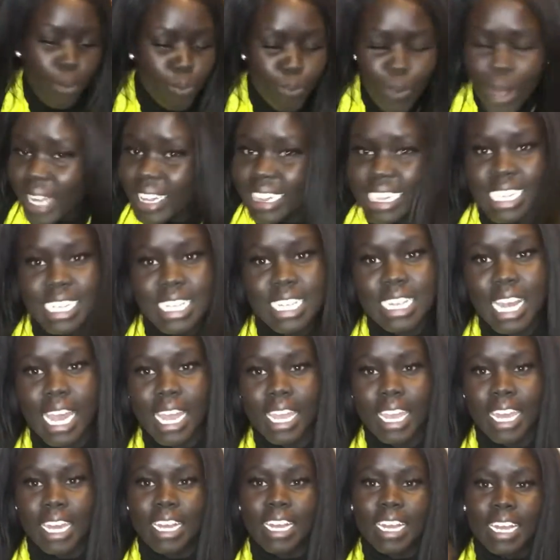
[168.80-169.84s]
right this
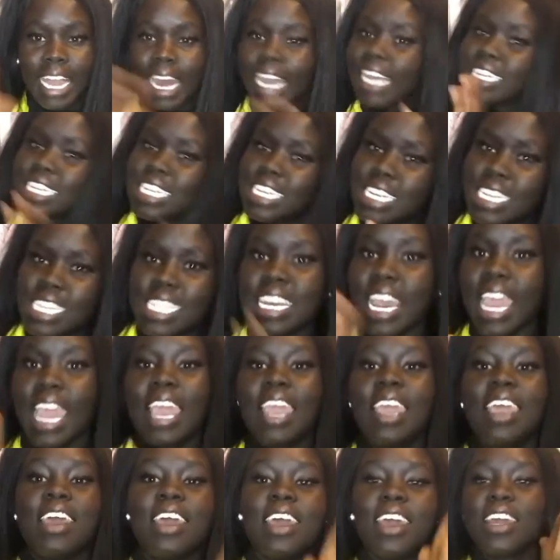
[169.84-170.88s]
second, like today,
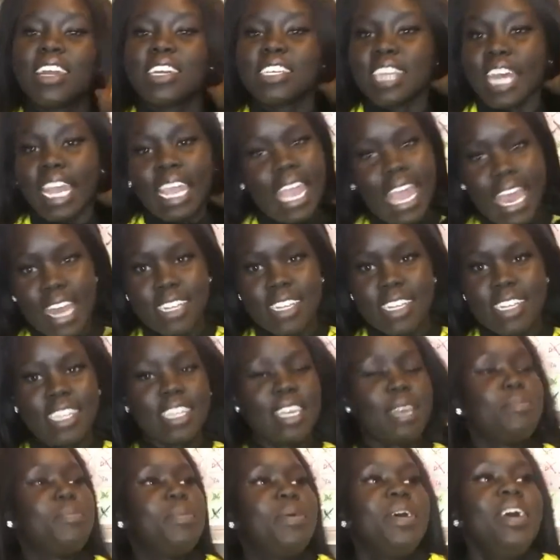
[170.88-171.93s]
because I can't
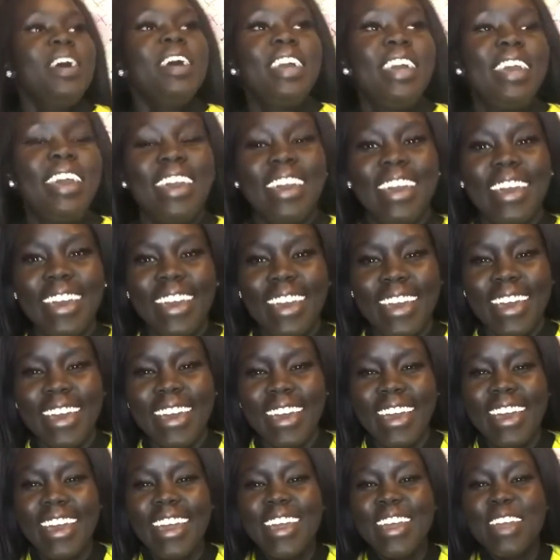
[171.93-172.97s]
sleep.
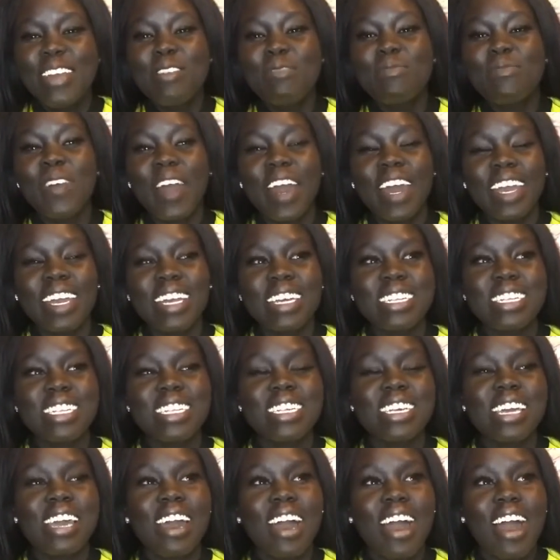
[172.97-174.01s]

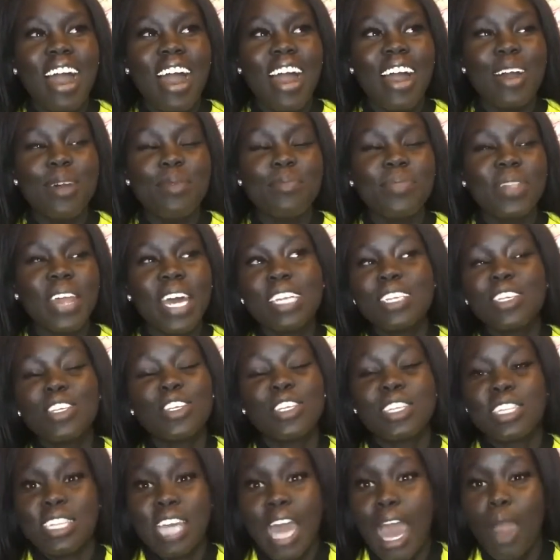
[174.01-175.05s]
But that's
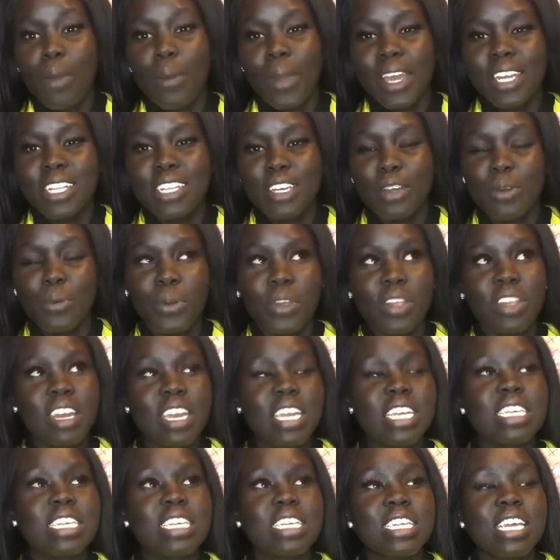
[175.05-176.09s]
just how I deal with
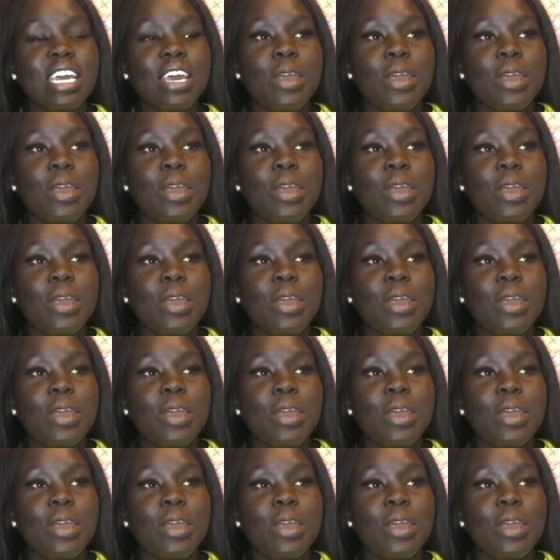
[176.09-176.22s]
things.